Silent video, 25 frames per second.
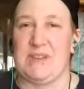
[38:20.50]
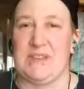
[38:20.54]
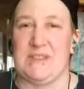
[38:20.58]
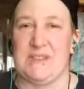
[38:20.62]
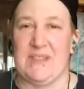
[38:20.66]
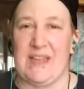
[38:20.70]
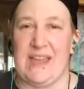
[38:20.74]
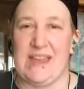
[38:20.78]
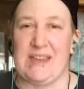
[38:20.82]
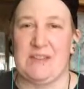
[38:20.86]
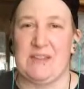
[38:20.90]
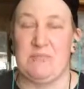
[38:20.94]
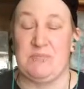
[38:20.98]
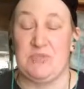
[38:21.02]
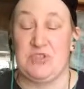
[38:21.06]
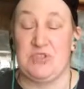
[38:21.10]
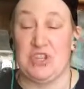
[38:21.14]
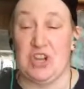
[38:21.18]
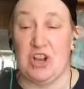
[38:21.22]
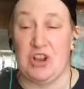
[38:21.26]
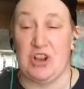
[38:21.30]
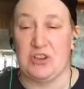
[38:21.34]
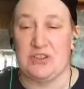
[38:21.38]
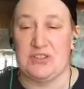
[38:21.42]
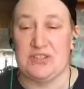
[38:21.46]
but like
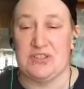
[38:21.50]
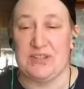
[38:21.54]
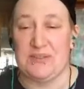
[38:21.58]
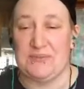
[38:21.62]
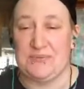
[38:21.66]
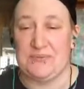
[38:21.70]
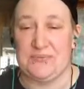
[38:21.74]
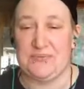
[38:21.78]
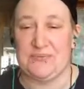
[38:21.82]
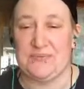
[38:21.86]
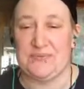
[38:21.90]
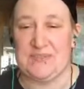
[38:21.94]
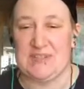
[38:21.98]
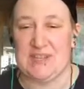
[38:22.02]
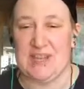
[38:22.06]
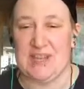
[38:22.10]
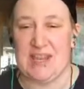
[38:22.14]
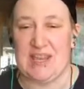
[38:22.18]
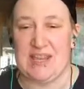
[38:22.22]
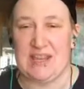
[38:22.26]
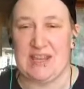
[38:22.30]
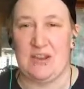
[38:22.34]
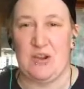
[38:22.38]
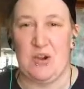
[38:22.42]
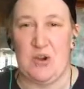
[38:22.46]
chunks of,
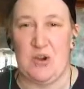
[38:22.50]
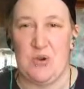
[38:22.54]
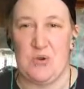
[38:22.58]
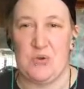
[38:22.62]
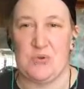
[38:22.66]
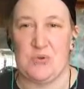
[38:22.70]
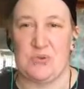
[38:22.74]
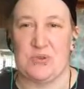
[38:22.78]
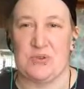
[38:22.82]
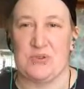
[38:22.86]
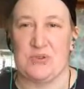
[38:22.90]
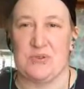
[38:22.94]
say, oak